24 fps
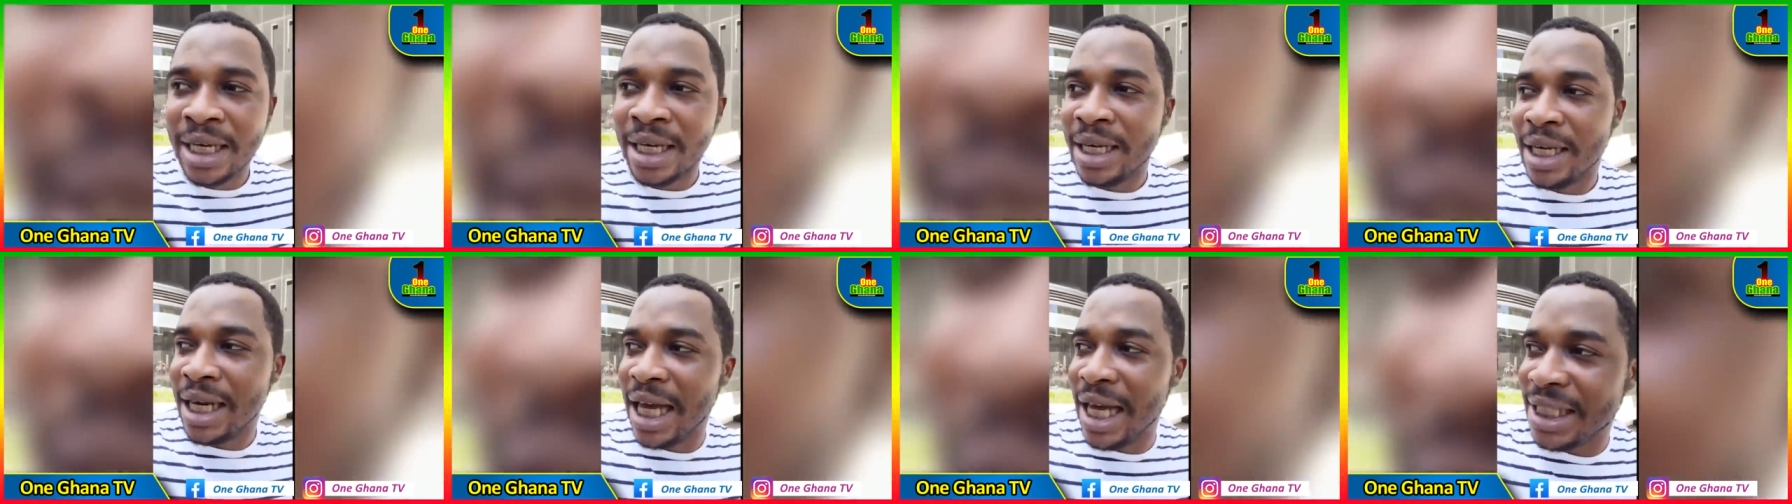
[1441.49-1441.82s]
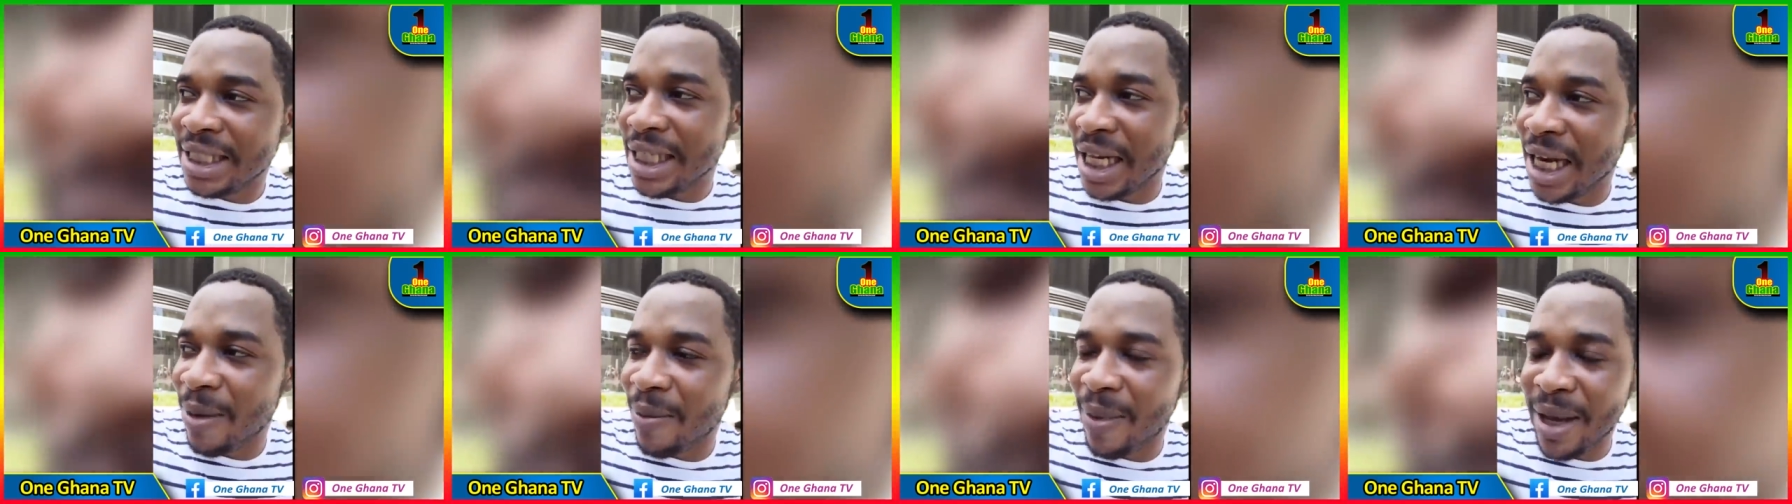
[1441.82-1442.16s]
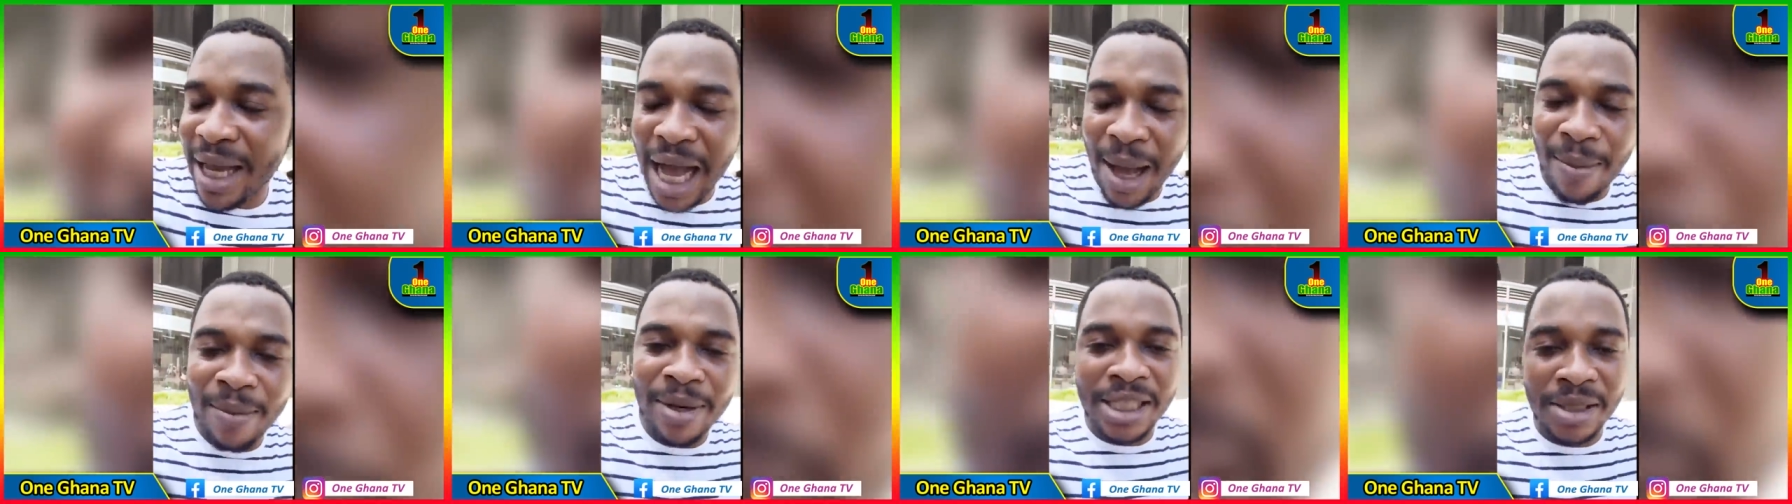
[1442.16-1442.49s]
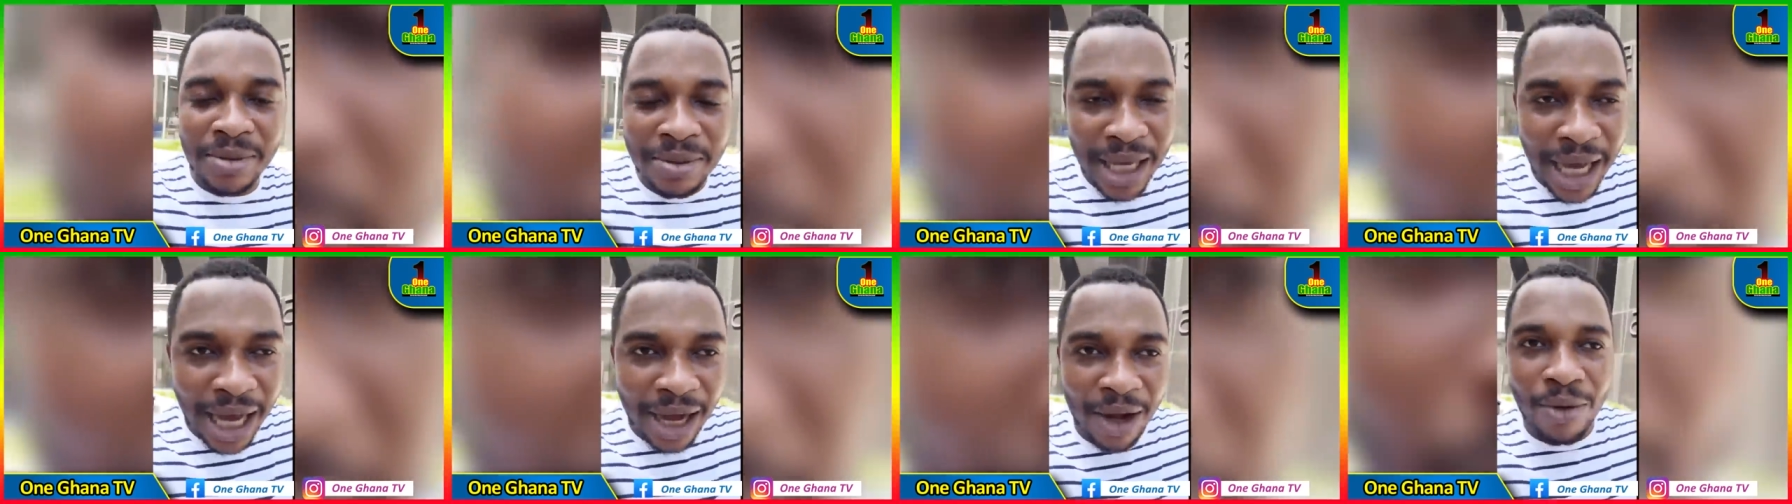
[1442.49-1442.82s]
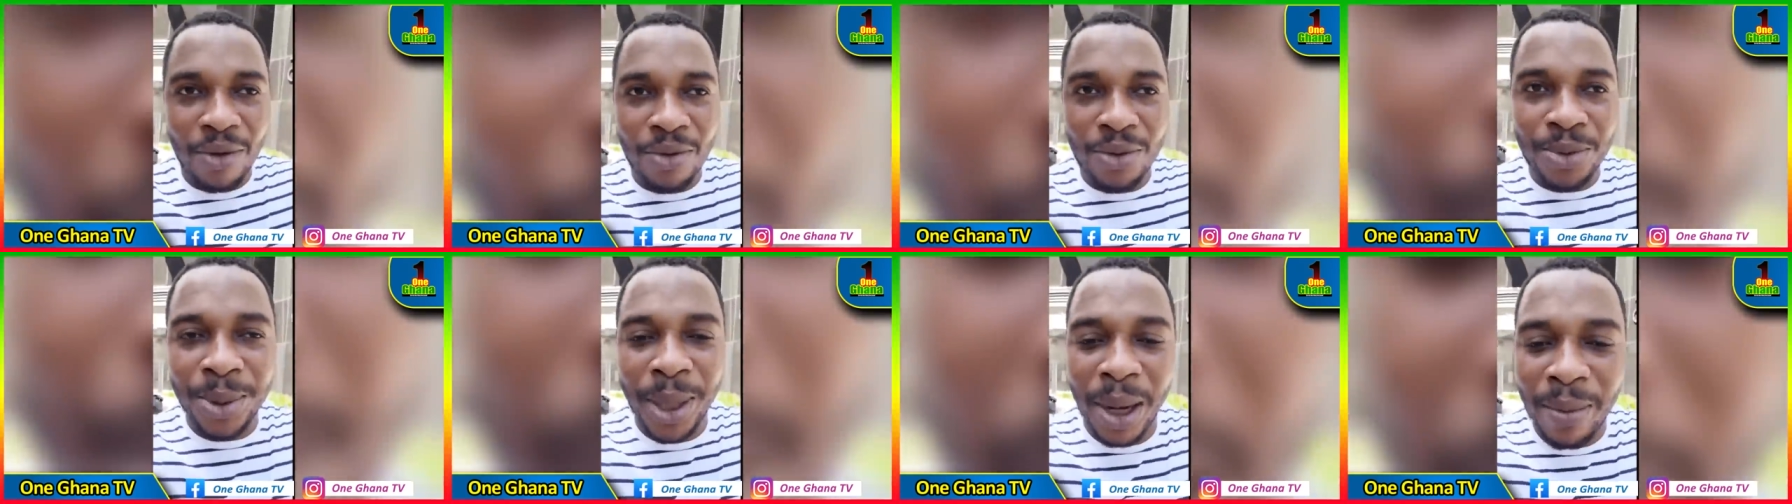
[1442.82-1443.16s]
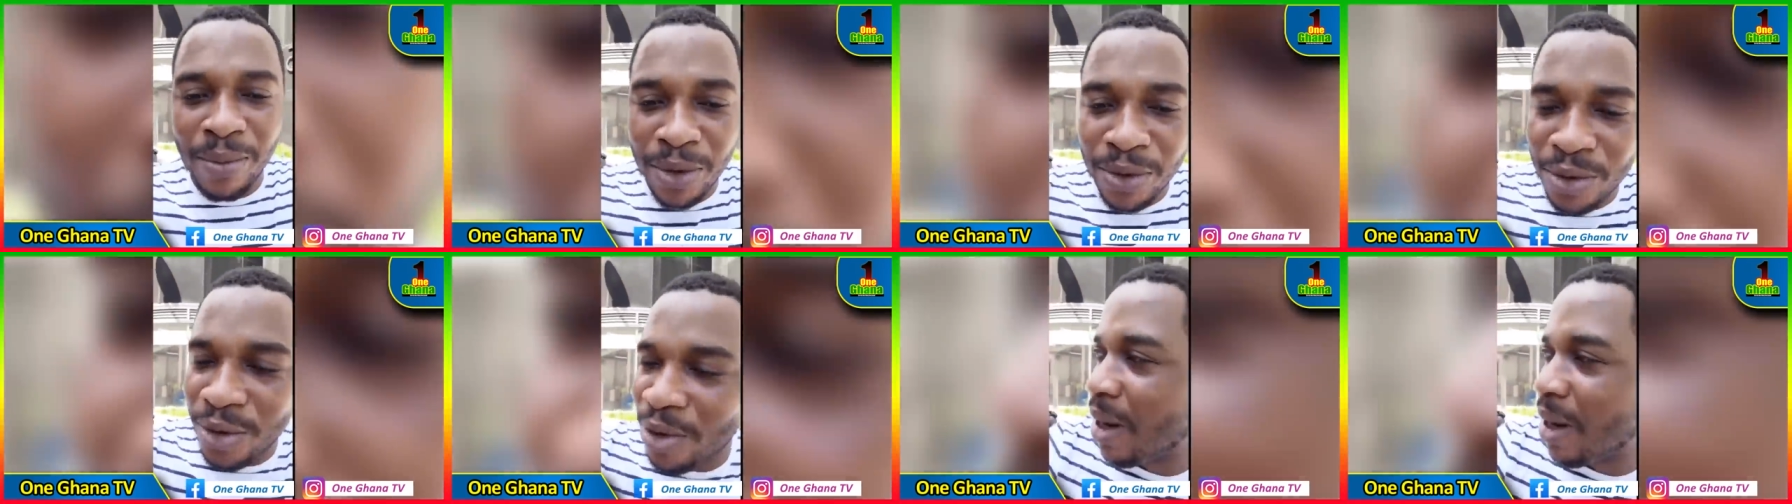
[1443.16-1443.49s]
Now I said about I meet me, I come in room